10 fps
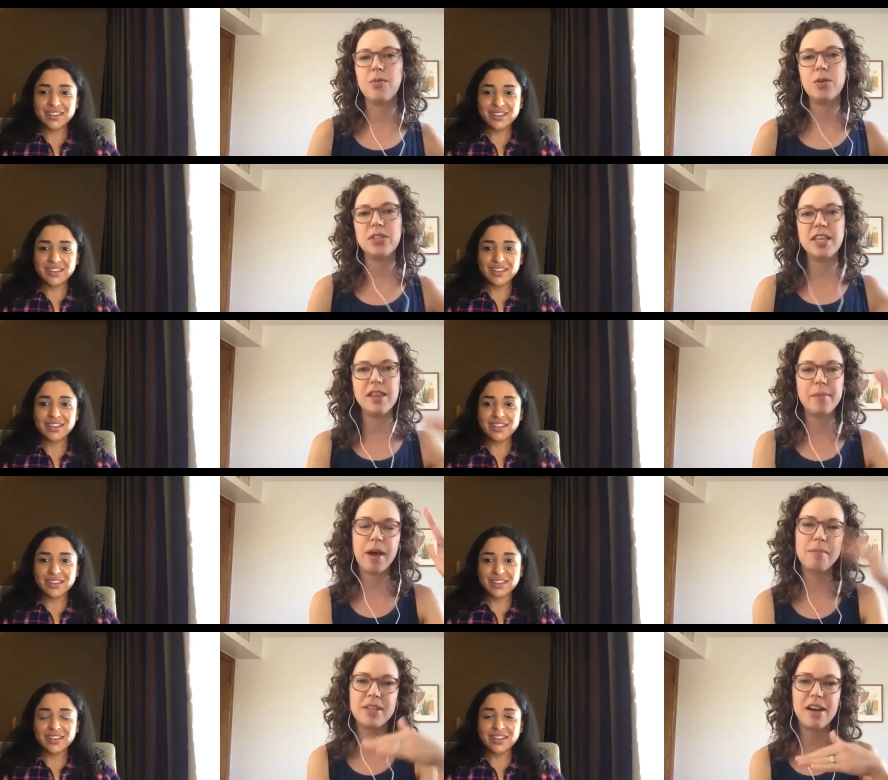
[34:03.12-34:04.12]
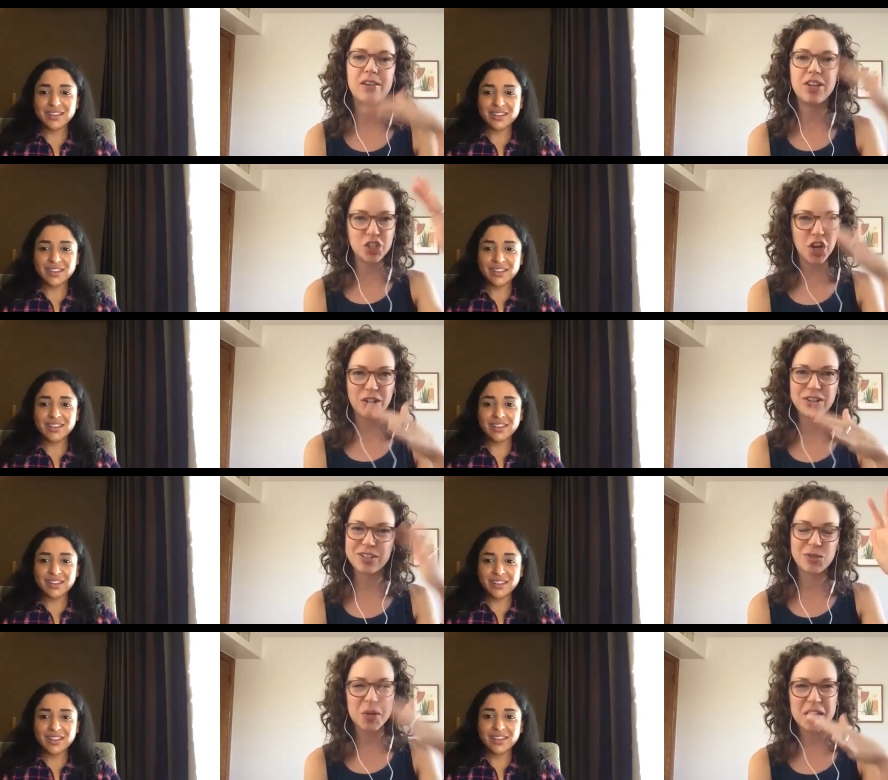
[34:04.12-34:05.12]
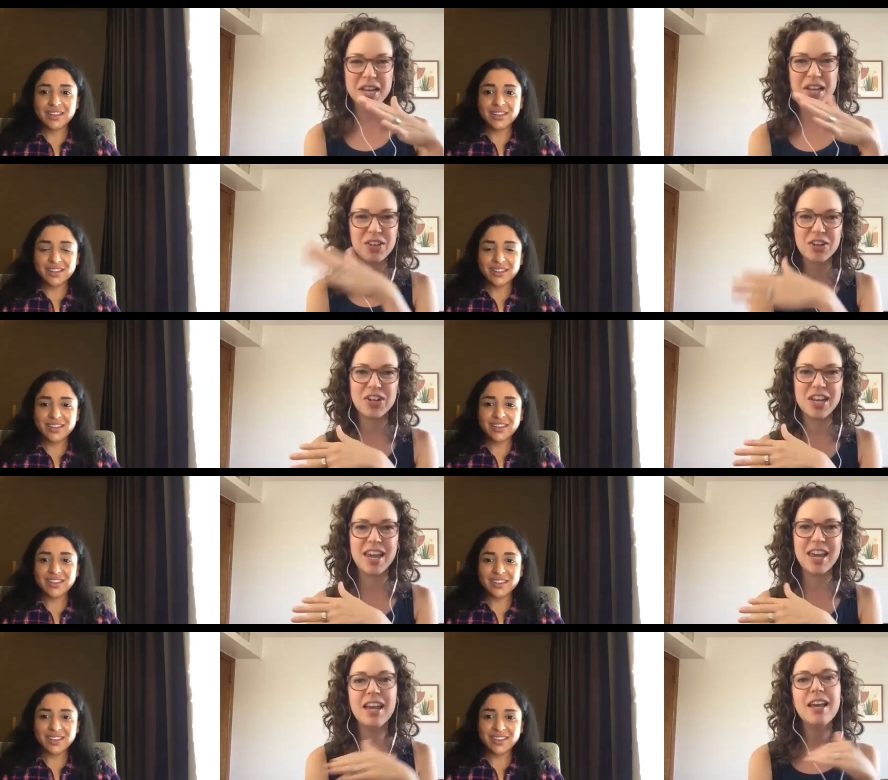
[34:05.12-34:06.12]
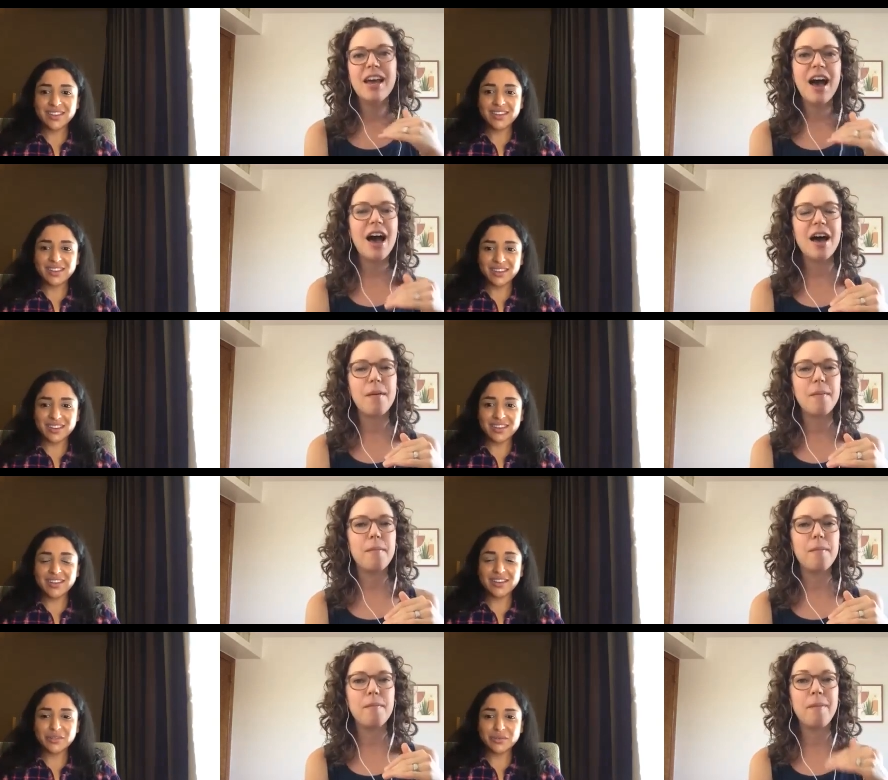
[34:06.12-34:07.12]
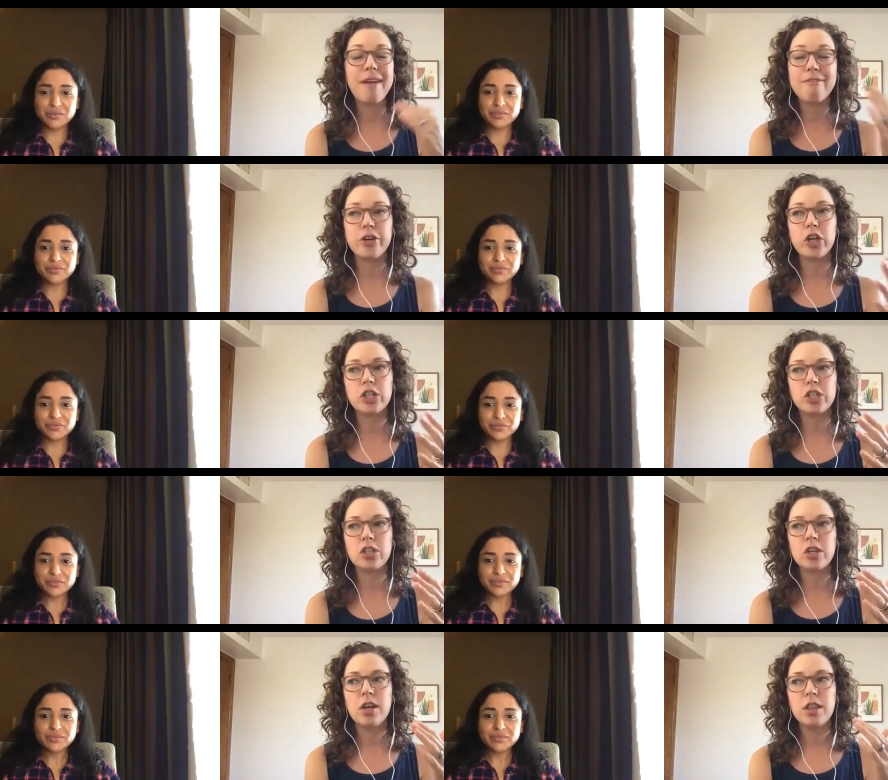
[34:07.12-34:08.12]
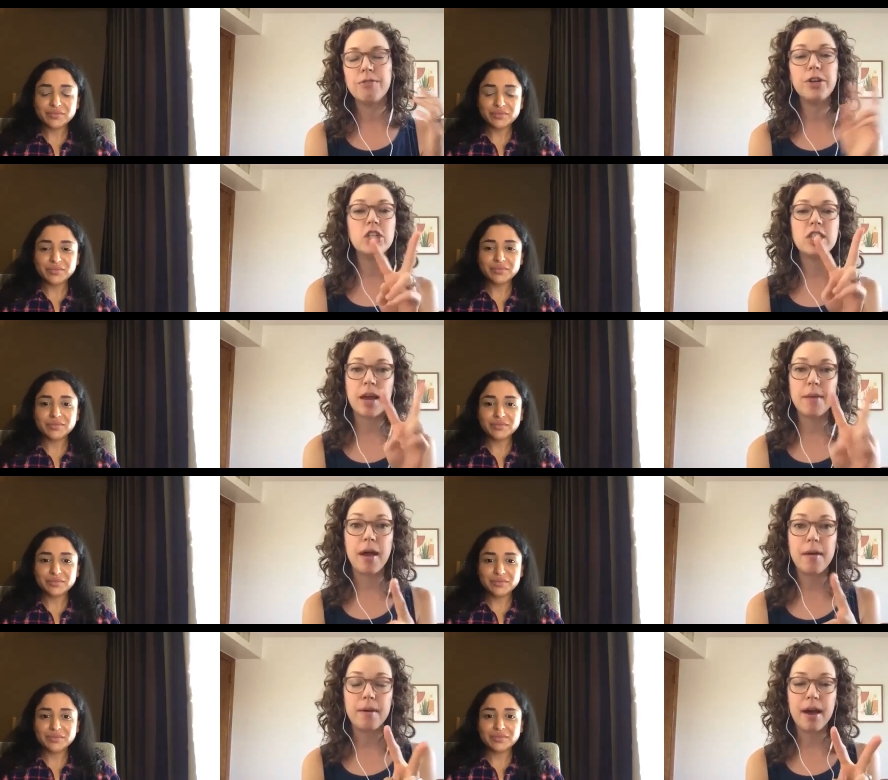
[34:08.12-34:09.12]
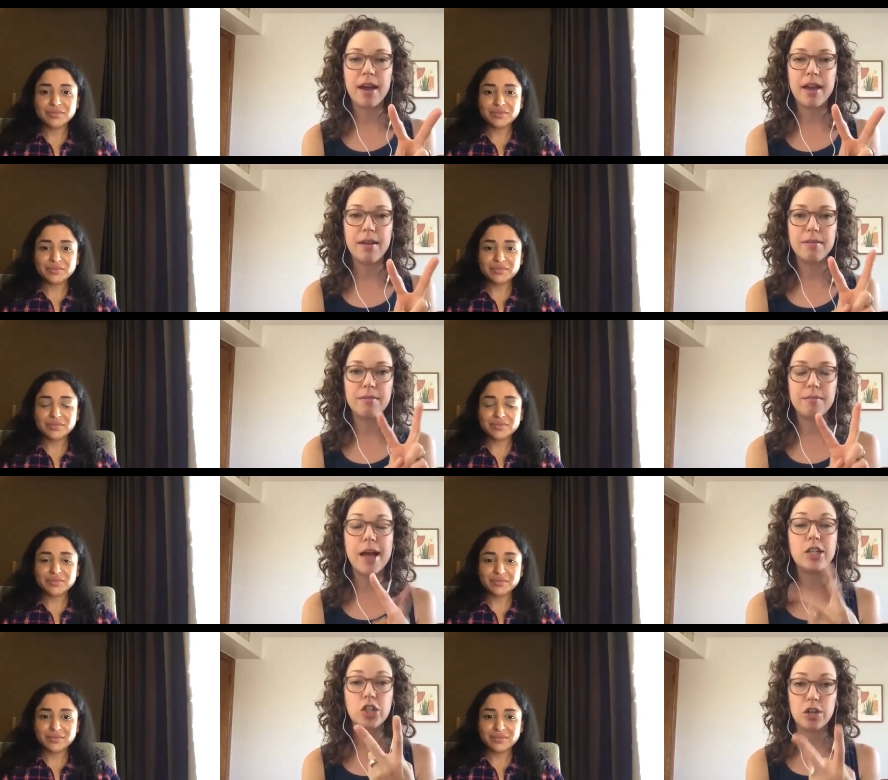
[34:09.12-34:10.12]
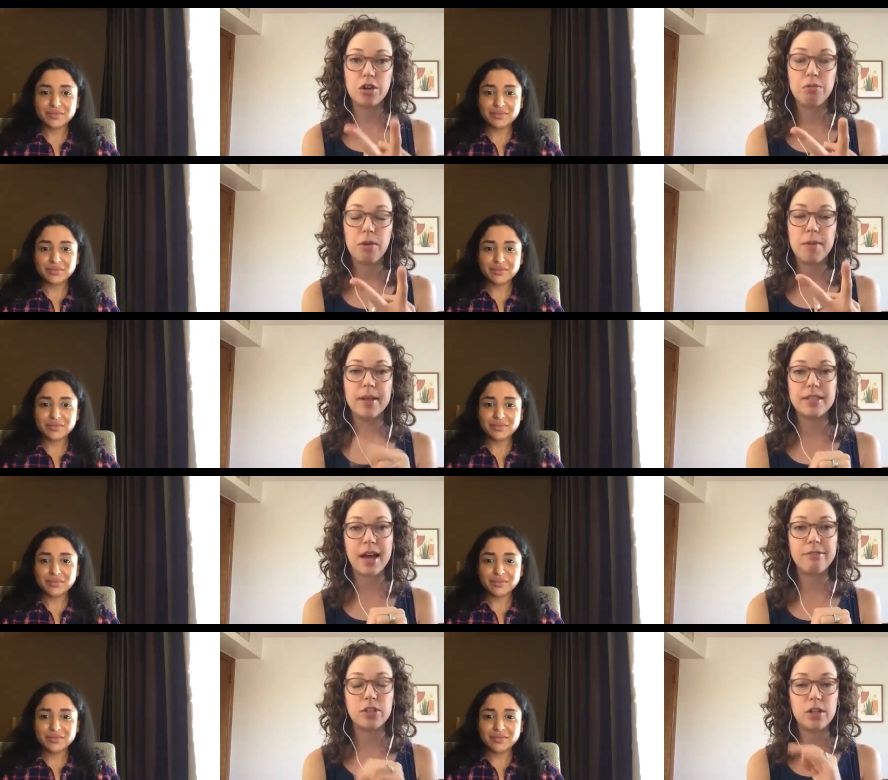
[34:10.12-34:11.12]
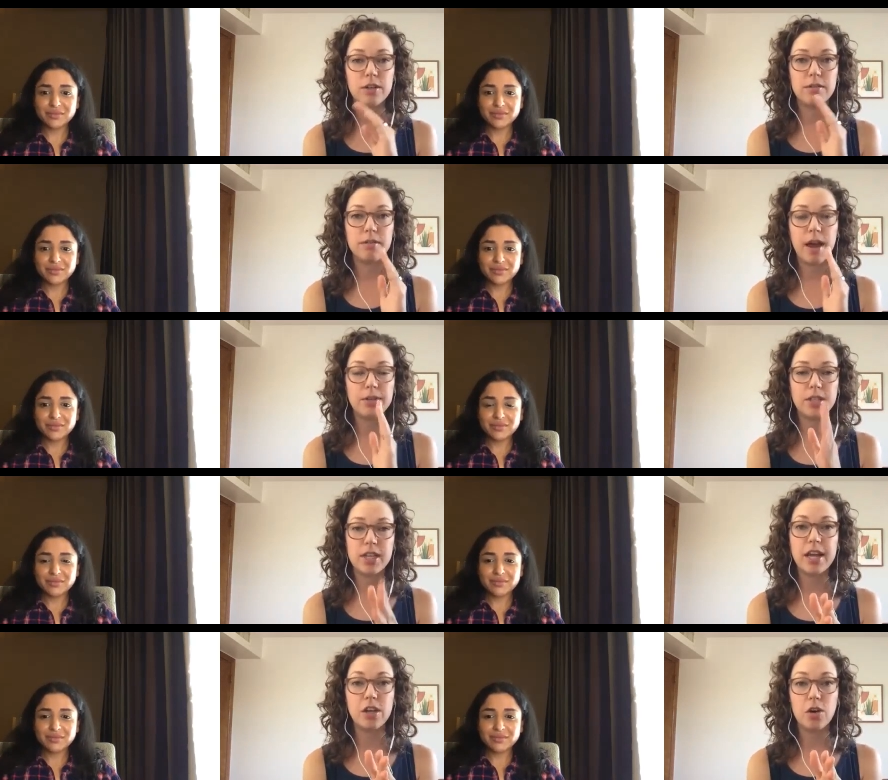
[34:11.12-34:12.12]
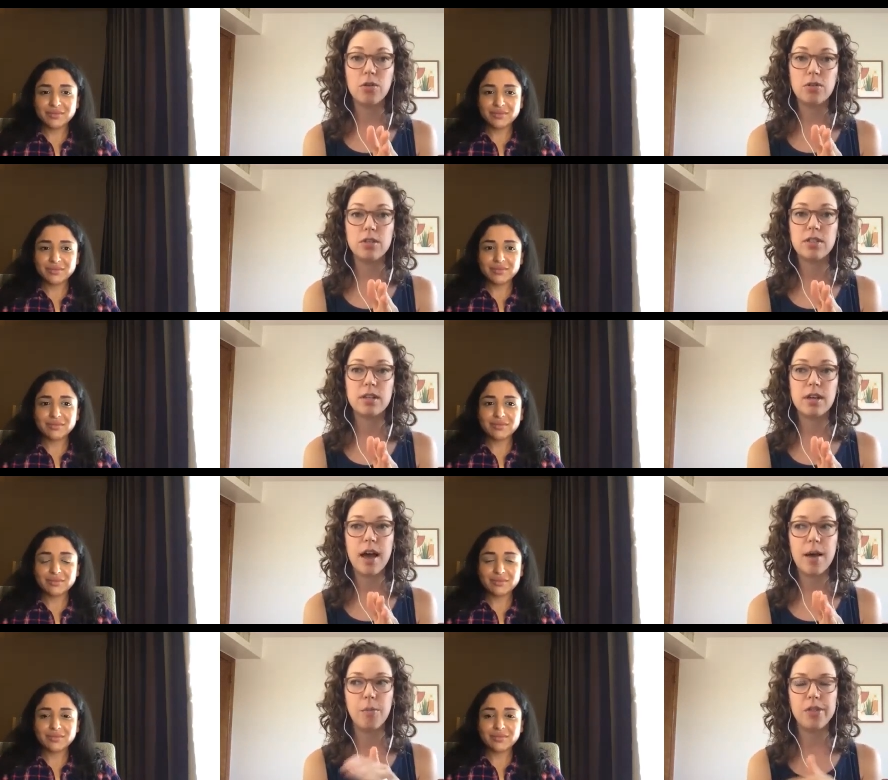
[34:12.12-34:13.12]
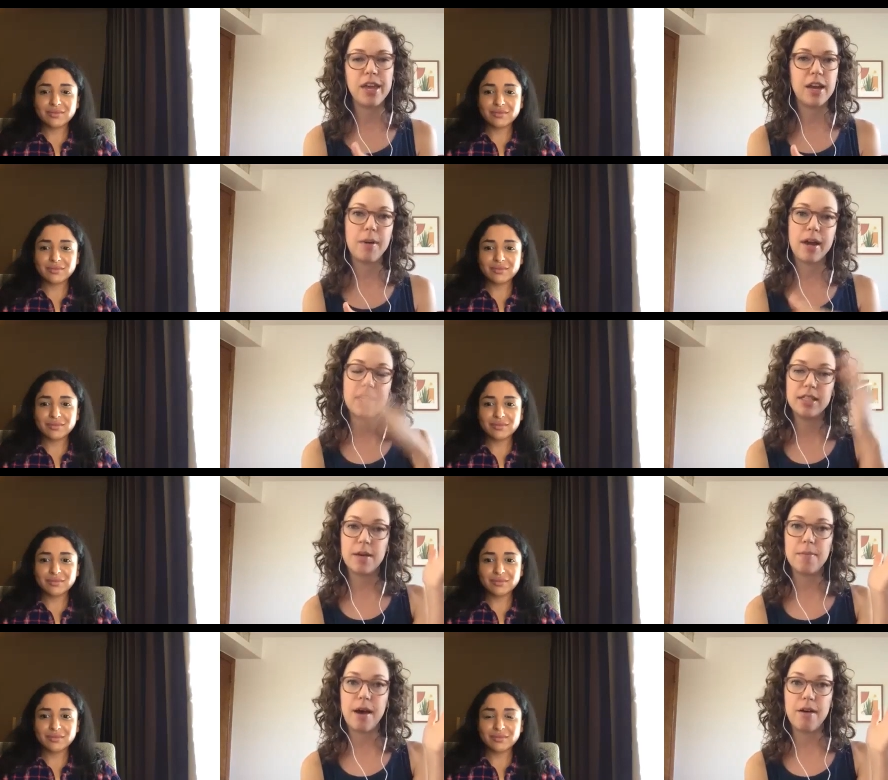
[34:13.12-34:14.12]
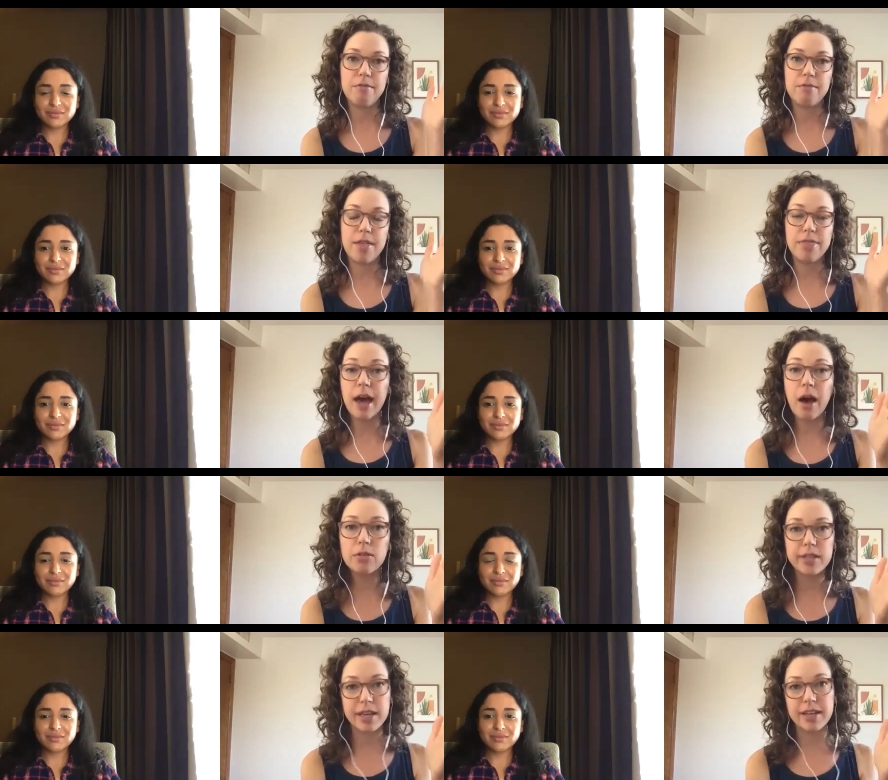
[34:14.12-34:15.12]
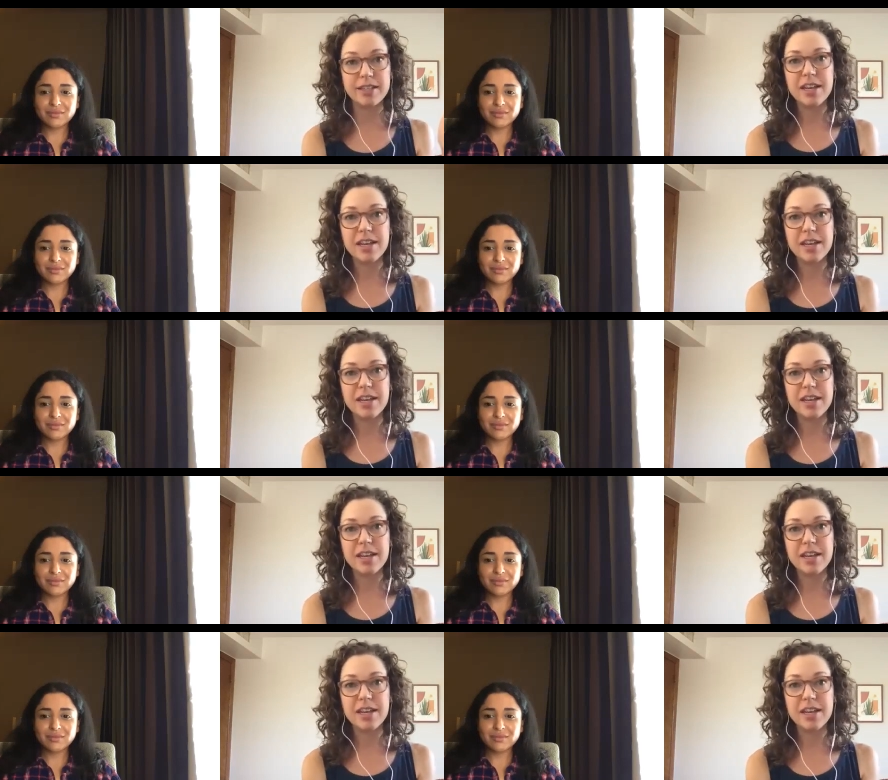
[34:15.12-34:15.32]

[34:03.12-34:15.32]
Speaker 1: we'll see them come down in chunks 20 30 mm-hmm. um, my first the first time I, I measured three months after I was diagnosed um, with antibodies above a thousand,